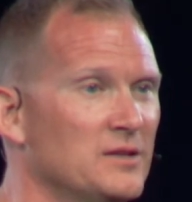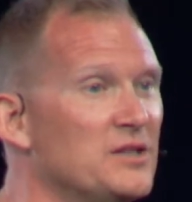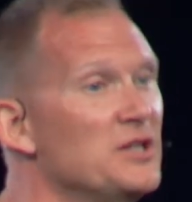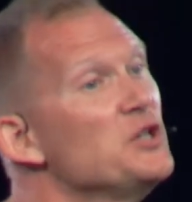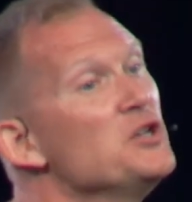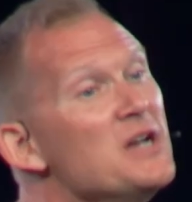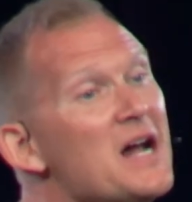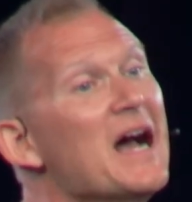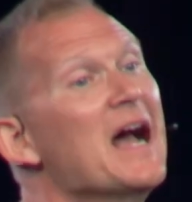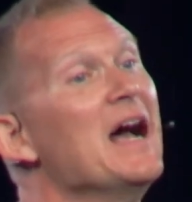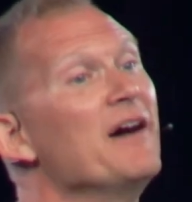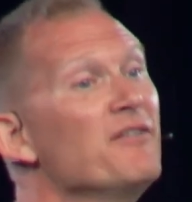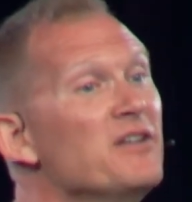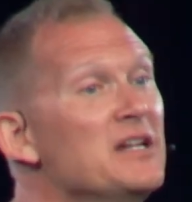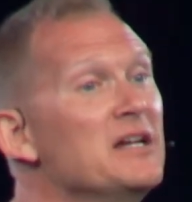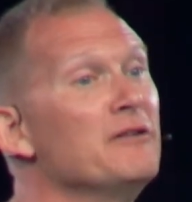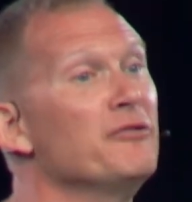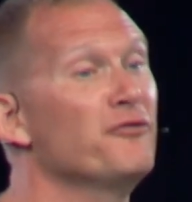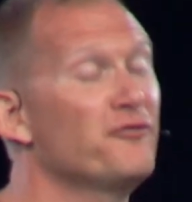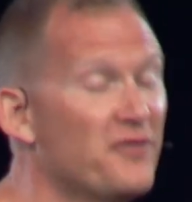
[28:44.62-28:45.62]
Did you not have
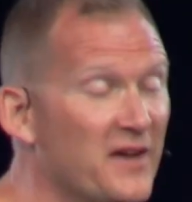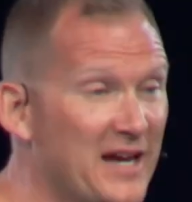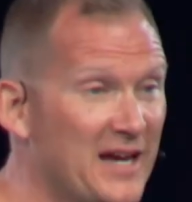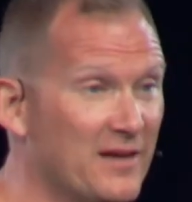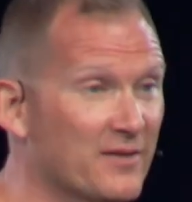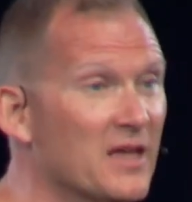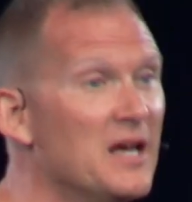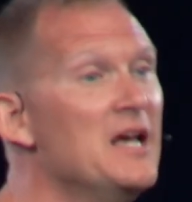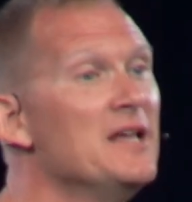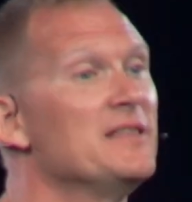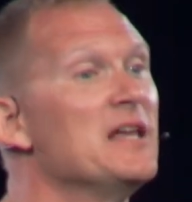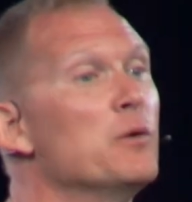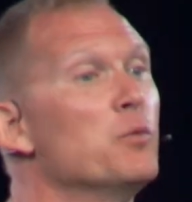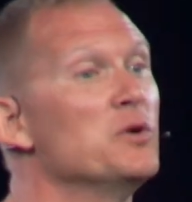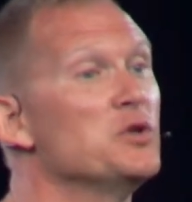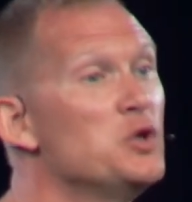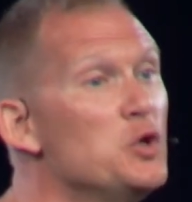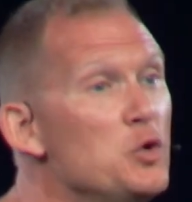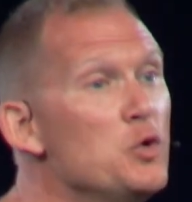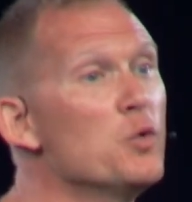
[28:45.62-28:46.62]
enough faith that
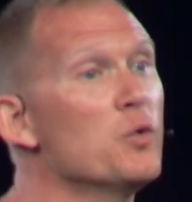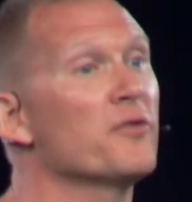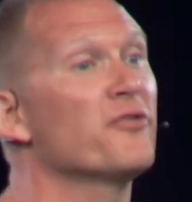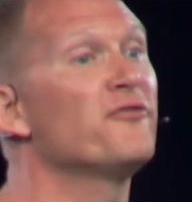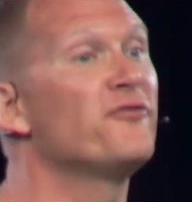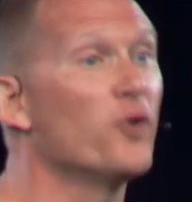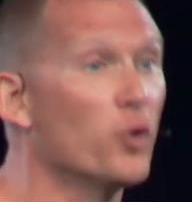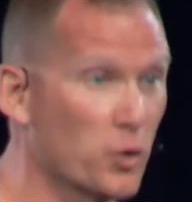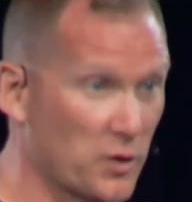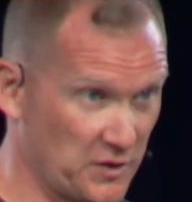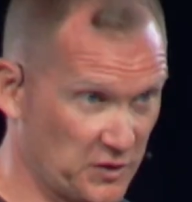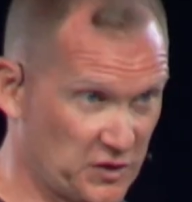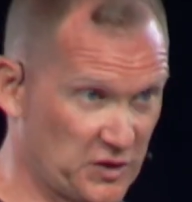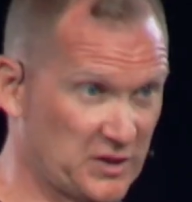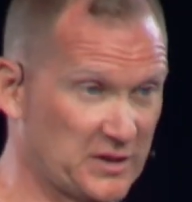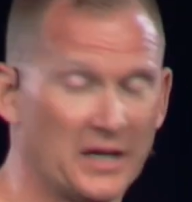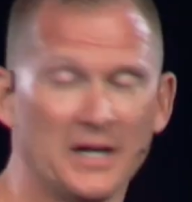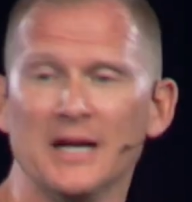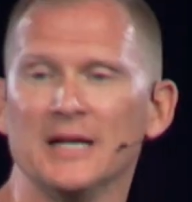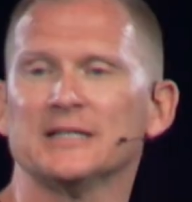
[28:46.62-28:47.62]
when you were
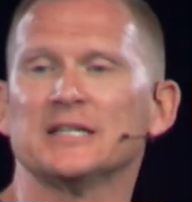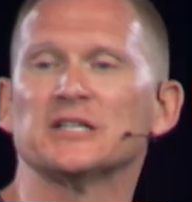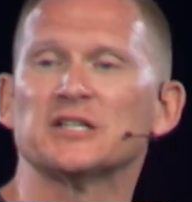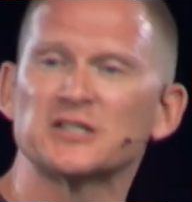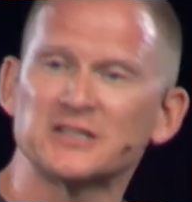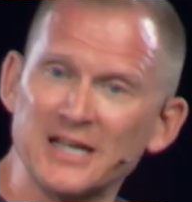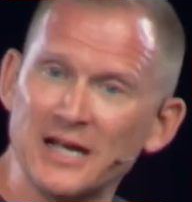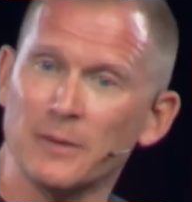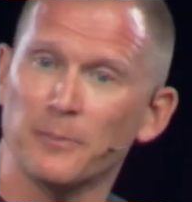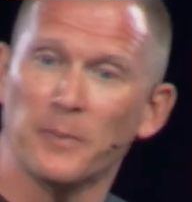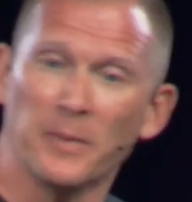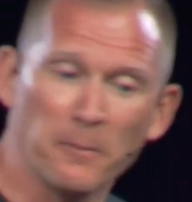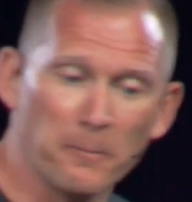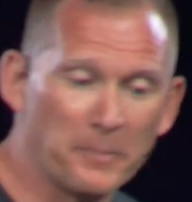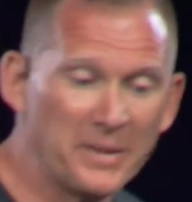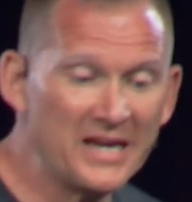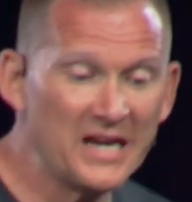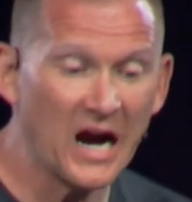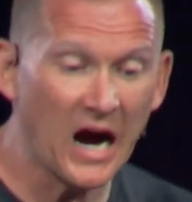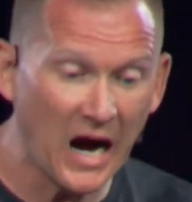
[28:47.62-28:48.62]
forced to step
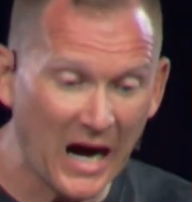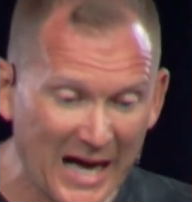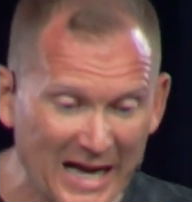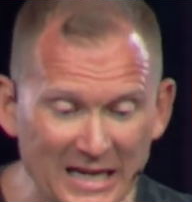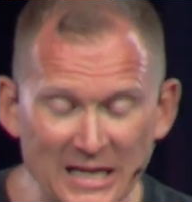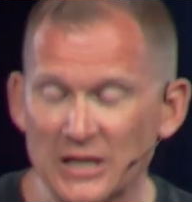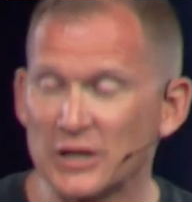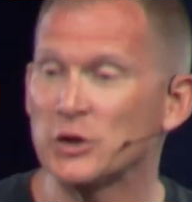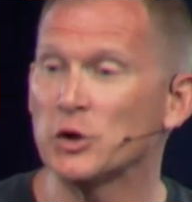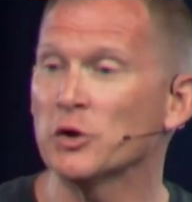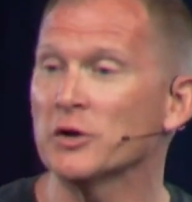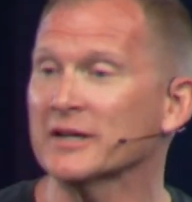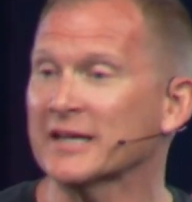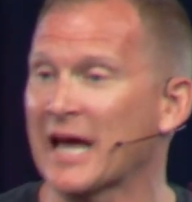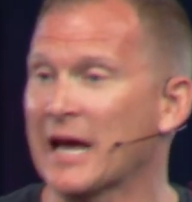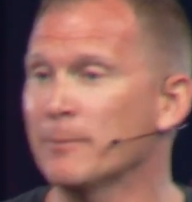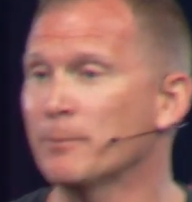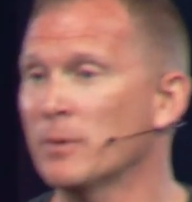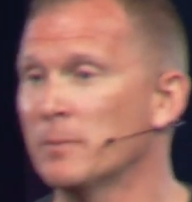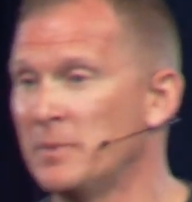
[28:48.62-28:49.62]
beyond your
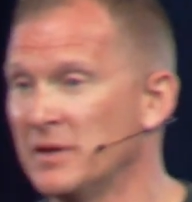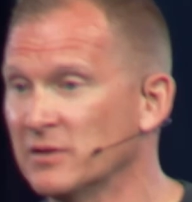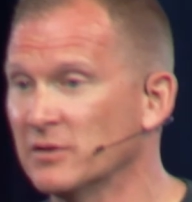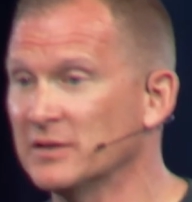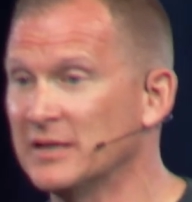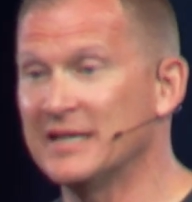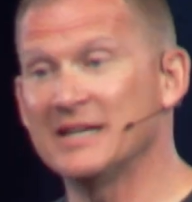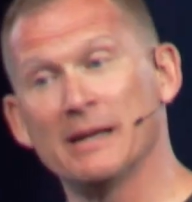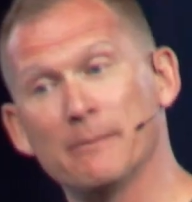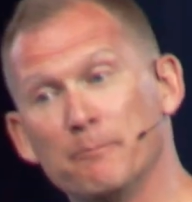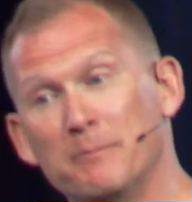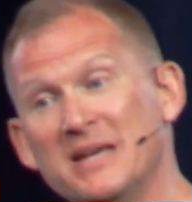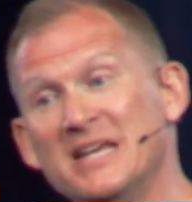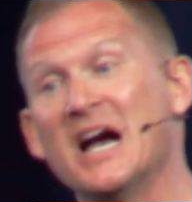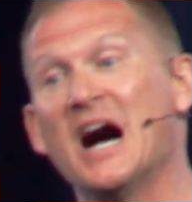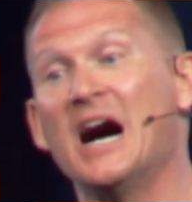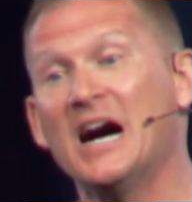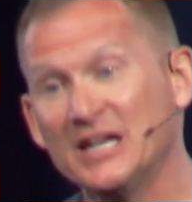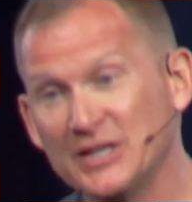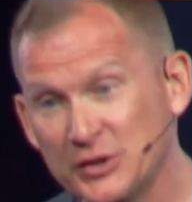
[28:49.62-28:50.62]
capability and
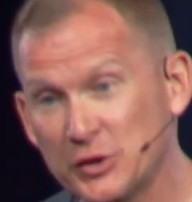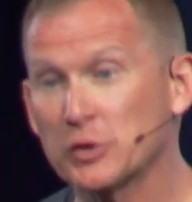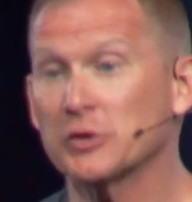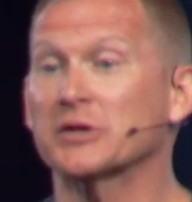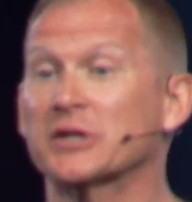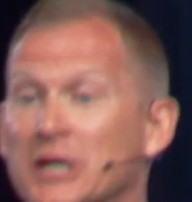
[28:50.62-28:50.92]
beyond your